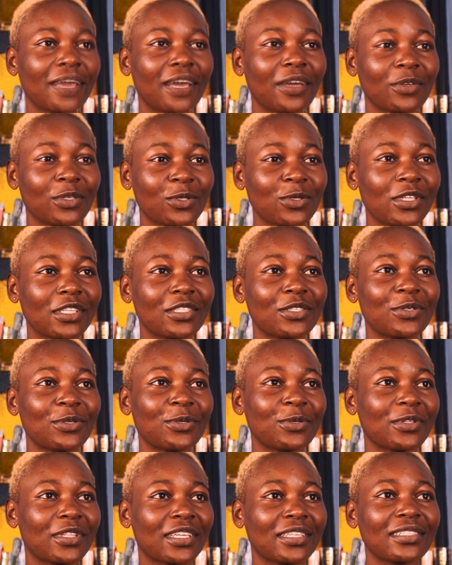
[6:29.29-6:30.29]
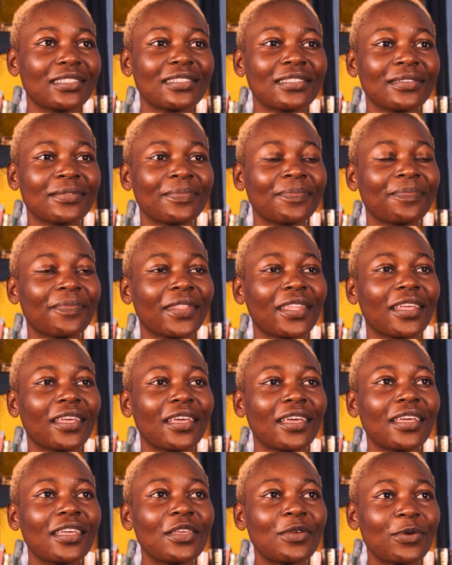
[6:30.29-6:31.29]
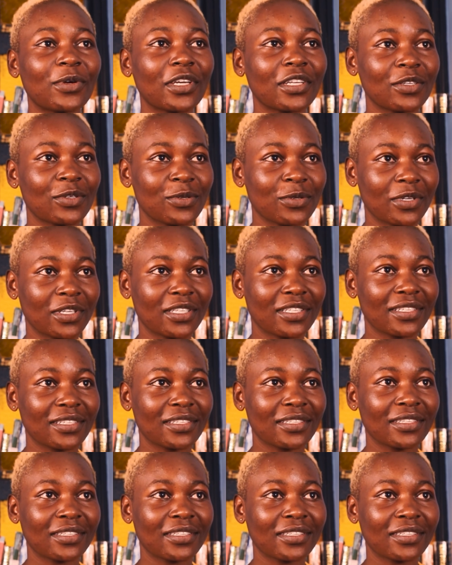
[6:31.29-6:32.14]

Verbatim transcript: want to let you know that you can do it.